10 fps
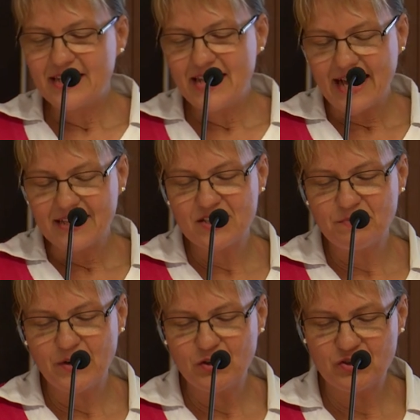the next
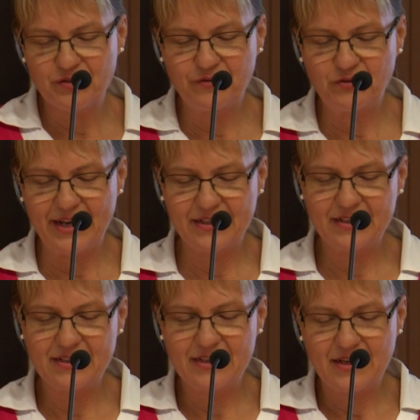spiritual
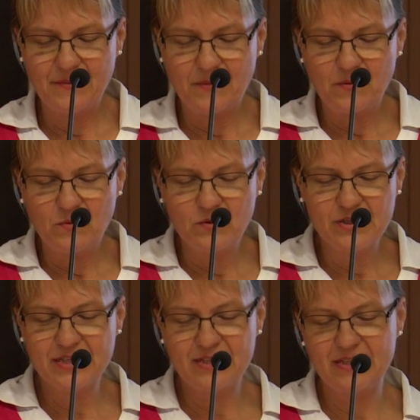friend
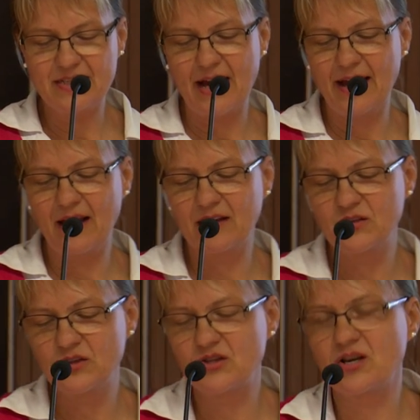was Teilhard
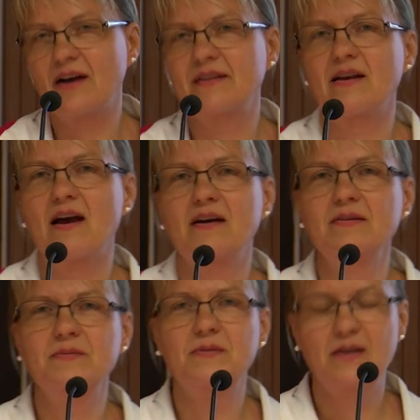de Chardin,